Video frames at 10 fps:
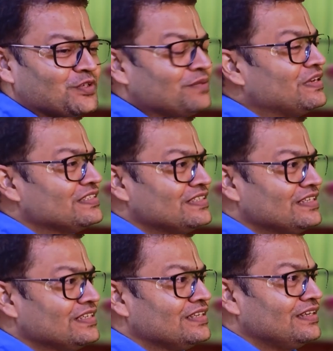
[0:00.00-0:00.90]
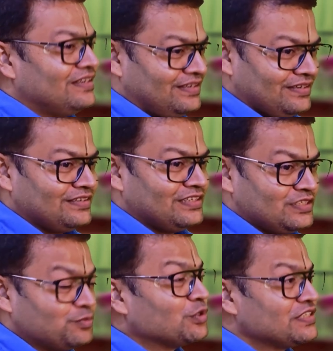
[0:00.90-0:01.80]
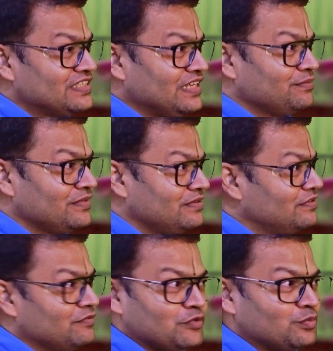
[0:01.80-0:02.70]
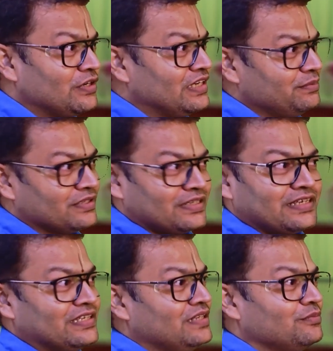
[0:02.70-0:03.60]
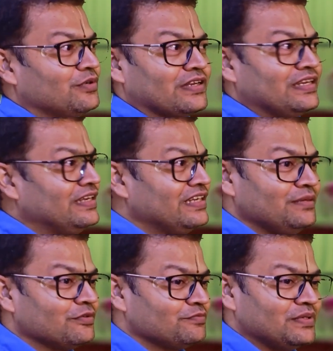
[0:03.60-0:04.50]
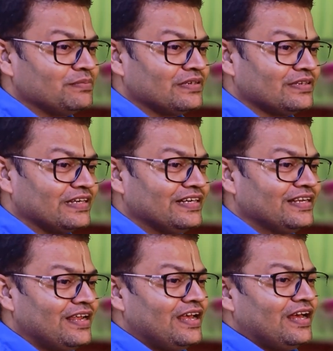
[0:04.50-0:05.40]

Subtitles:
So imagine a sports team, a football team, a cricket team, or any team of people, right?